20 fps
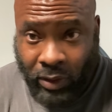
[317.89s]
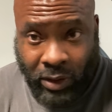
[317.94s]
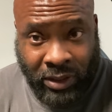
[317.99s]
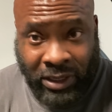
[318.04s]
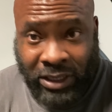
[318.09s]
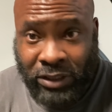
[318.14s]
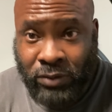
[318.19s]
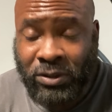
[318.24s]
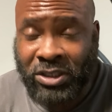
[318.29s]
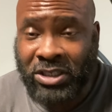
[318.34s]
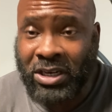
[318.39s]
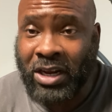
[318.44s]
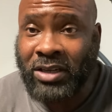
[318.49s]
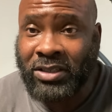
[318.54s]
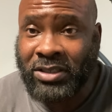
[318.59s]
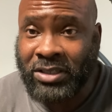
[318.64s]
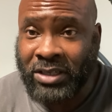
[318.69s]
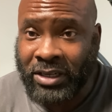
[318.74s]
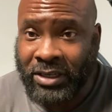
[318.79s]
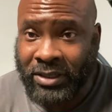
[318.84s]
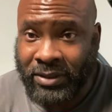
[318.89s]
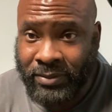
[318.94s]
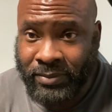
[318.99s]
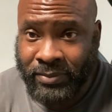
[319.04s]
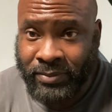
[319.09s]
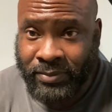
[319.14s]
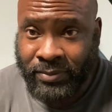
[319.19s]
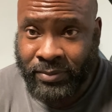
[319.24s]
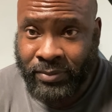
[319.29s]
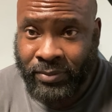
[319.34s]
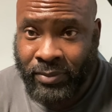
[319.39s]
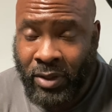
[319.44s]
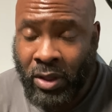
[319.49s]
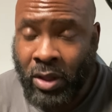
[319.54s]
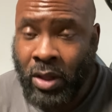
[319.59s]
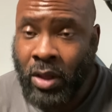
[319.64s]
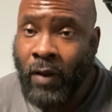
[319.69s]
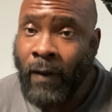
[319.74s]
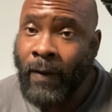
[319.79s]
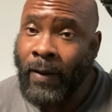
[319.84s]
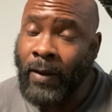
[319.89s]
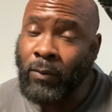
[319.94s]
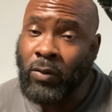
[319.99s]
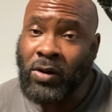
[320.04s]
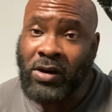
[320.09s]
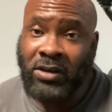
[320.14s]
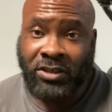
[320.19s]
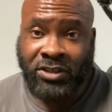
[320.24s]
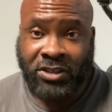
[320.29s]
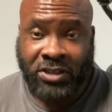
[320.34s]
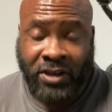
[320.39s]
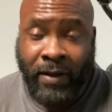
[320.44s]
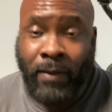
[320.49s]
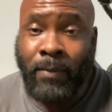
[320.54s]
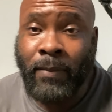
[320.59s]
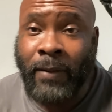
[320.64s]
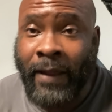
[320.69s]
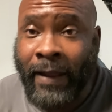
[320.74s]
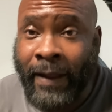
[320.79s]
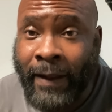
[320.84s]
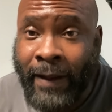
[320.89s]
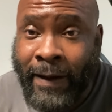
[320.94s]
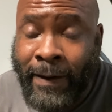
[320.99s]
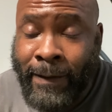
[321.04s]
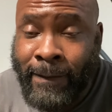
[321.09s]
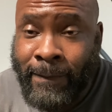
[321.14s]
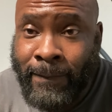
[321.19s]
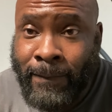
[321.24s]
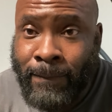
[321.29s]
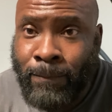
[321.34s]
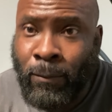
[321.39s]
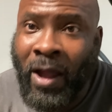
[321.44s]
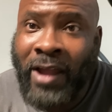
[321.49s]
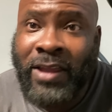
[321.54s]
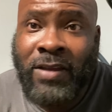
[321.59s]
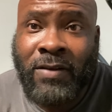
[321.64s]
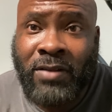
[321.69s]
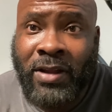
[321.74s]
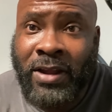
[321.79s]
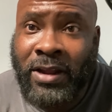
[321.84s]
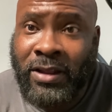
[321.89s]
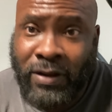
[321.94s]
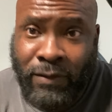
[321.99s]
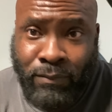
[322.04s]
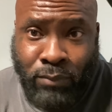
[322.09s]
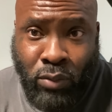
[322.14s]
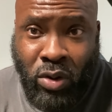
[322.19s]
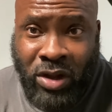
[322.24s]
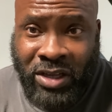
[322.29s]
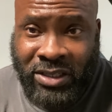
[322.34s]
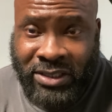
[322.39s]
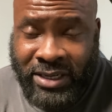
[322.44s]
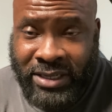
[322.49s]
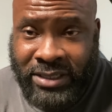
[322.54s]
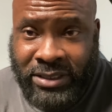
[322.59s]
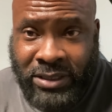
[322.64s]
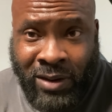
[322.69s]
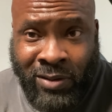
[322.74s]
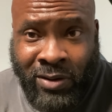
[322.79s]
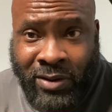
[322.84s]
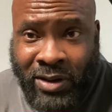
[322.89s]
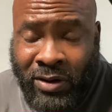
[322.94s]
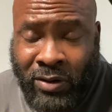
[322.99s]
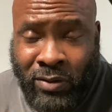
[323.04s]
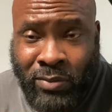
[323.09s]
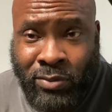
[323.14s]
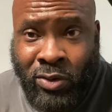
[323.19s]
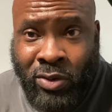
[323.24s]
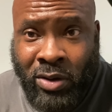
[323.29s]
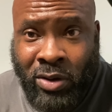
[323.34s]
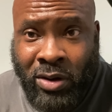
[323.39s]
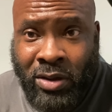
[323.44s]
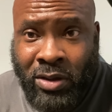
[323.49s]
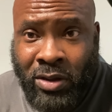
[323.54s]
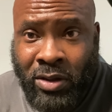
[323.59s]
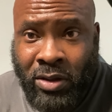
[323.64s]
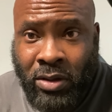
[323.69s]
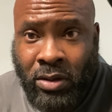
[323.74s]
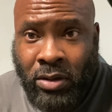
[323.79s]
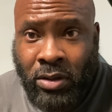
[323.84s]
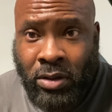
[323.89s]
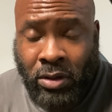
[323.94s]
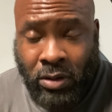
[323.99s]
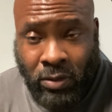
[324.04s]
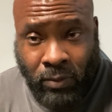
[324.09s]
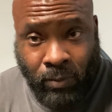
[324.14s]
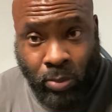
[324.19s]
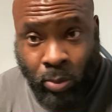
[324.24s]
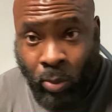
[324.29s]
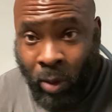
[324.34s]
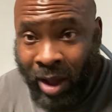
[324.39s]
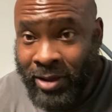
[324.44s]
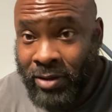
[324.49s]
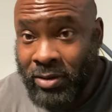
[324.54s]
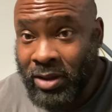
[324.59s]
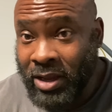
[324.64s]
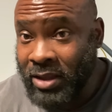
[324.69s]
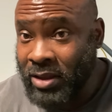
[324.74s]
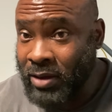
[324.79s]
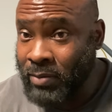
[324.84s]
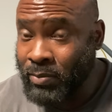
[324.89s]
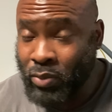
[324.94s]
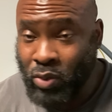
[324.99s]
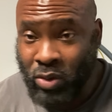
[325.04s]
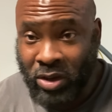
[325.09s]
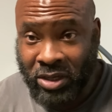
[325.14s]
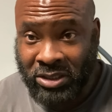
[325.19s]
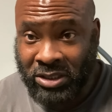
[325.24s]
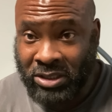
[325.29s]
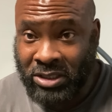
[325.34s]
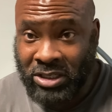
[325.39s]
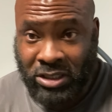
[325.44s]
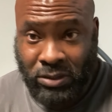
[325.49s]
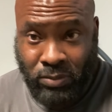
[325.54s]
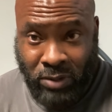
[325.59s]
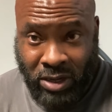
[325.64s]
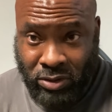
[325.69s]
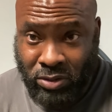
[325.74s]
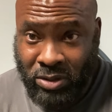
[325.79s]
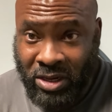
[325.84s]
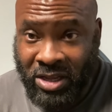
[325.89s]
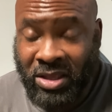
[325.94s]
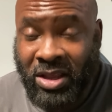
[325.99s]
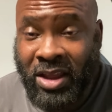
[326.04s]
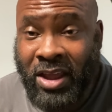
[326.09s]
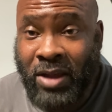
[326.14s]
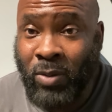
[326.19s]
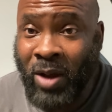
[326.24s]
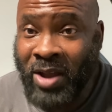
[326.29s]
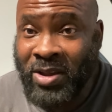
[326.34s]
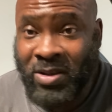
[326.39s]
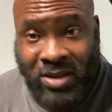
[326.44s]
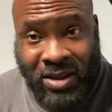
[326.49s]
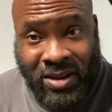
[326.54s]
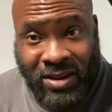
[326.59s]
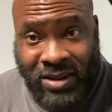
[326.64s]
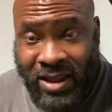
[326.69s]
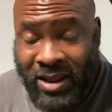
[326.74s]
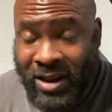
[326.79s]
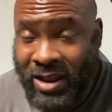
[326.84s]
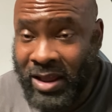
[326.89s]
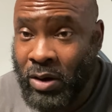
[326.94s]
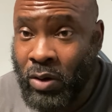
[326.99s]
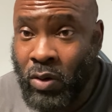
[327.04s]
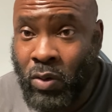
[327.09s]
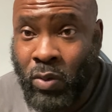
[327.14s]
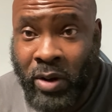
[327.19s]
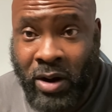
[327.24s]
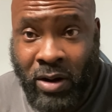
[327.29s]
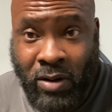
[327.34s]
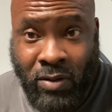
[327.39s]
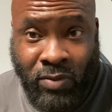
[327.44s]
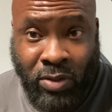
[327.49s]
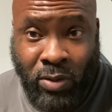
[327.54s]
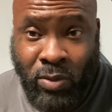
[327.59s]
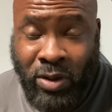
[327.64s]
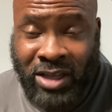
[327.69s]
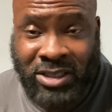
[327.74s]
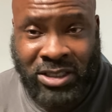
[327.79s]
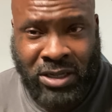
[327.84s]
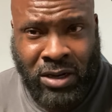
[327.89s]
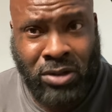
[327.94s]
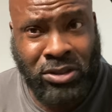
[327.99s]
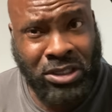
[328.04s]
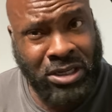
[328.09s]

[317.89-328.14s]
That's what y'all see. And with Jim Gang, why you think them boys ain't talking no more? Why you think them boys dismantle their thing? Why you think they ain't nowhere on the West Coast?